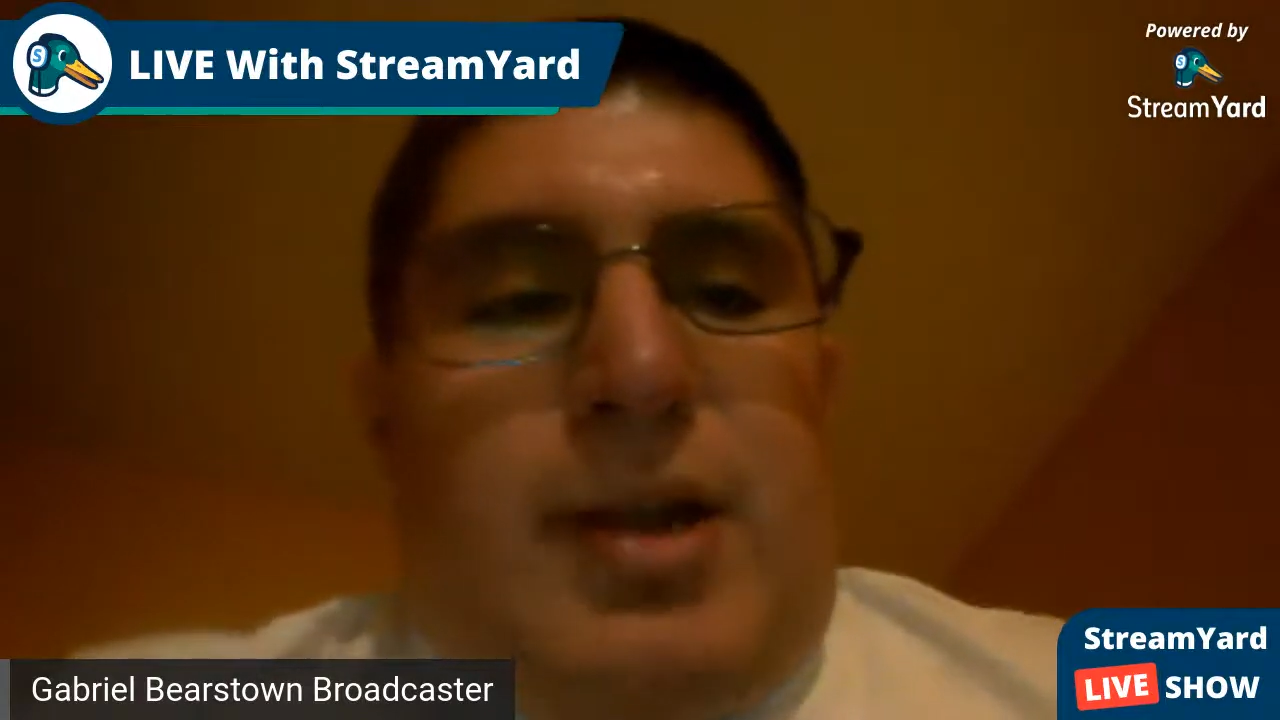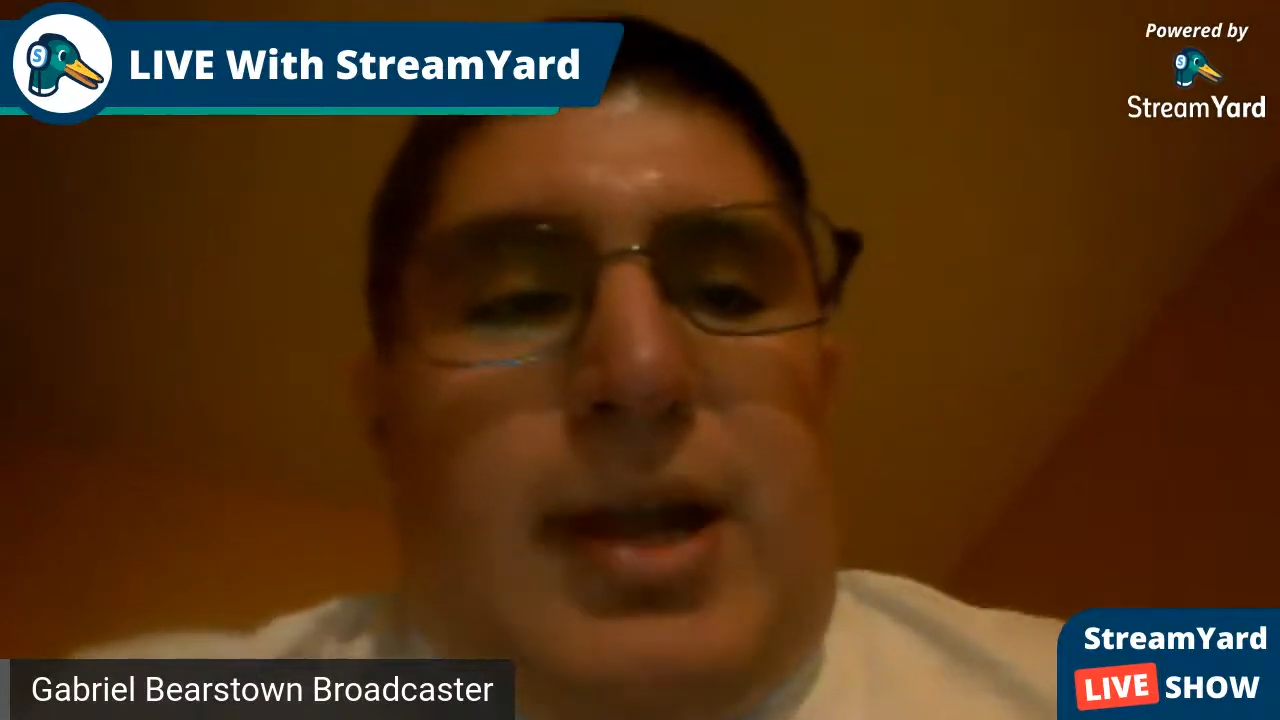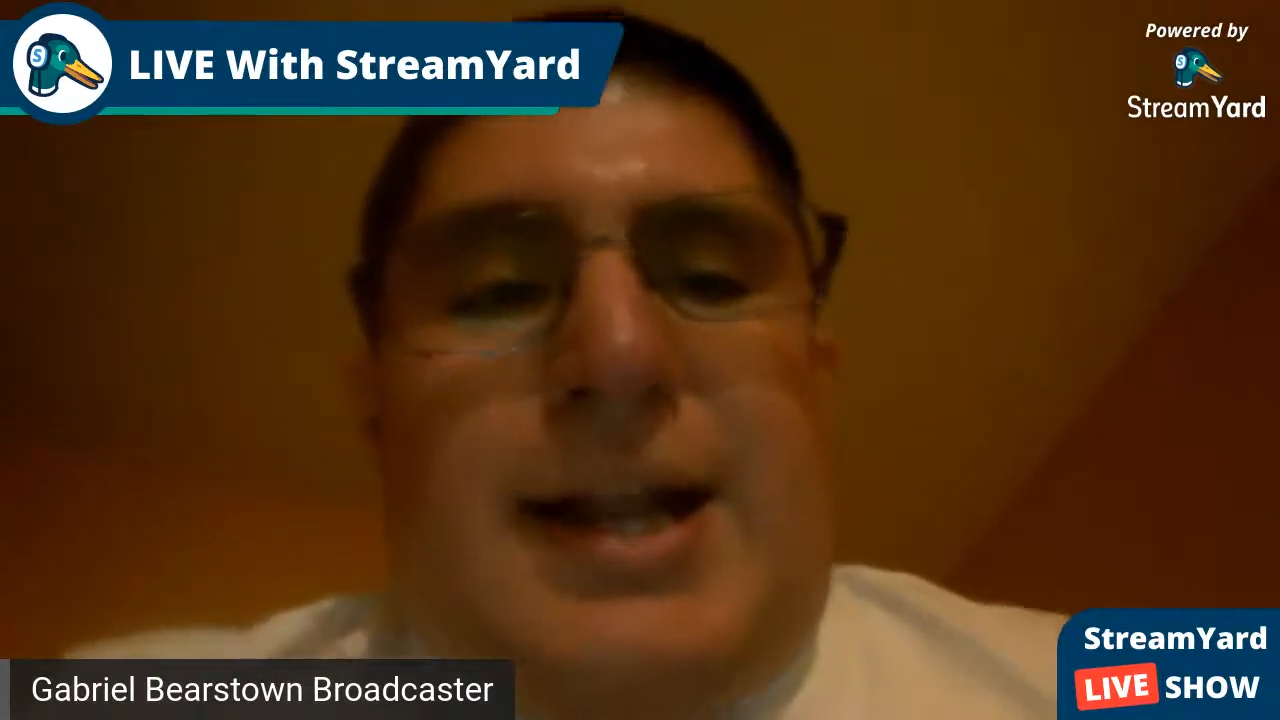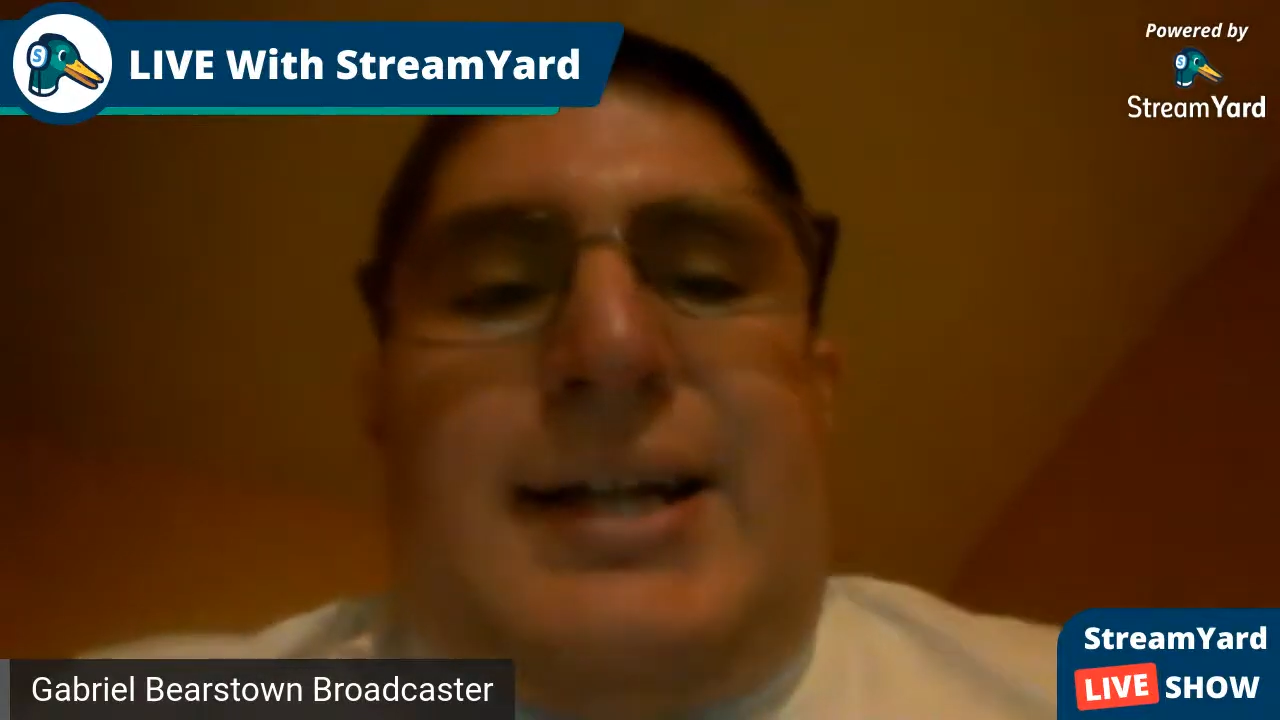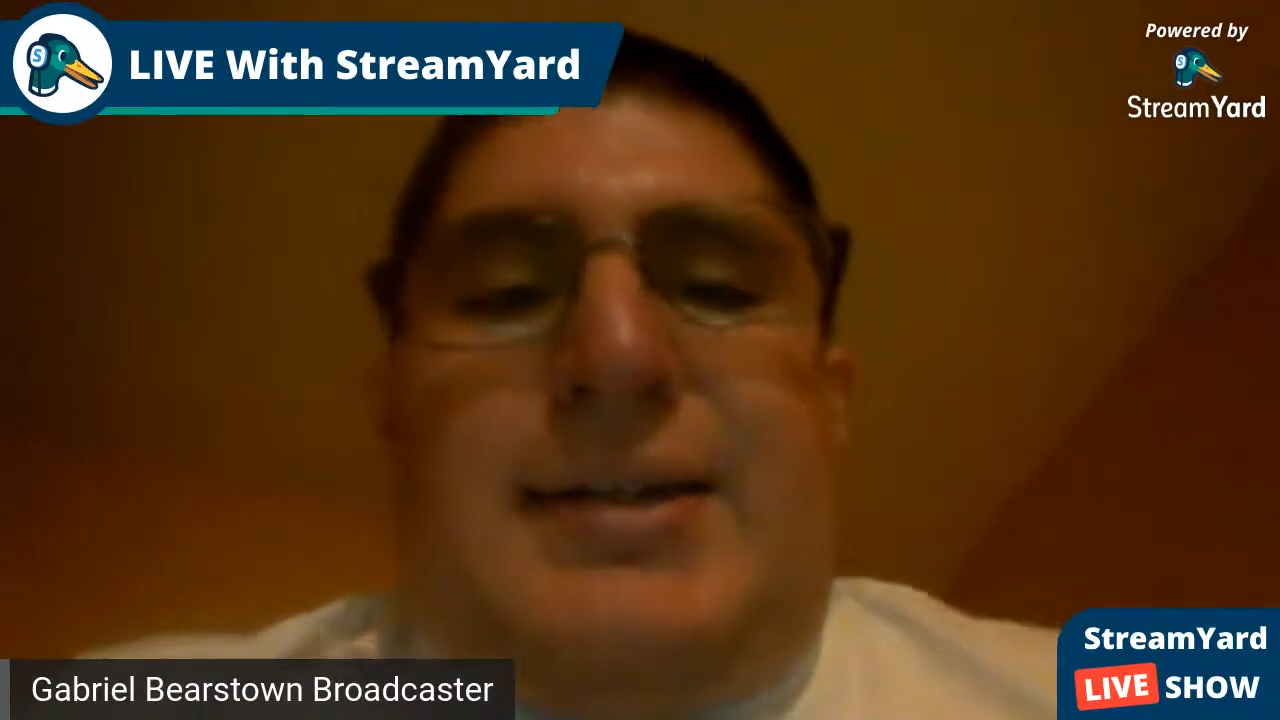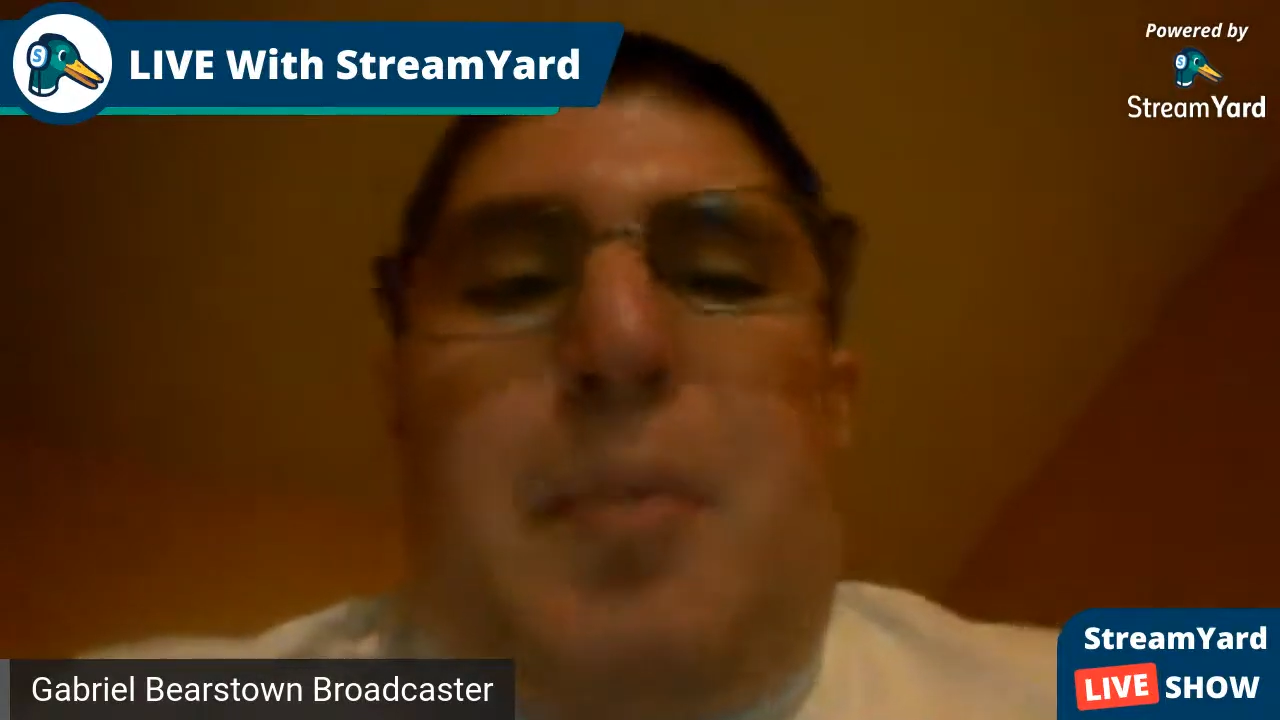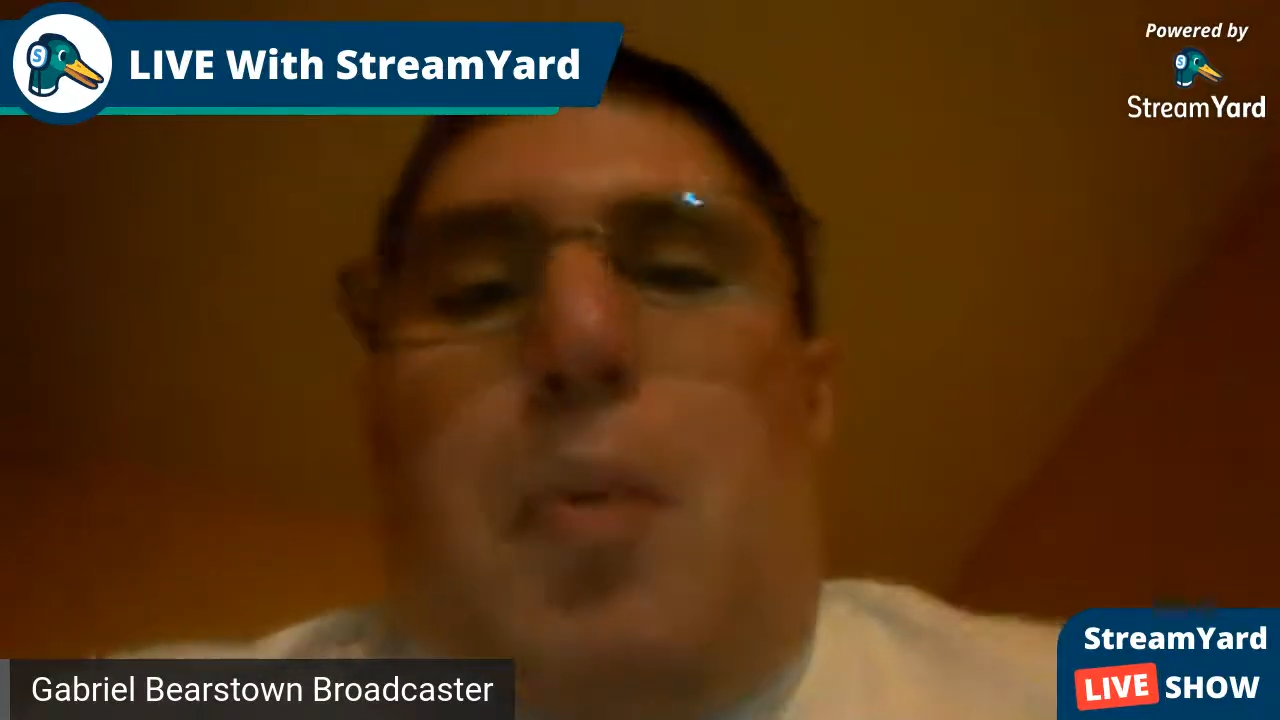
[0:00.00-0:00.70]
that's a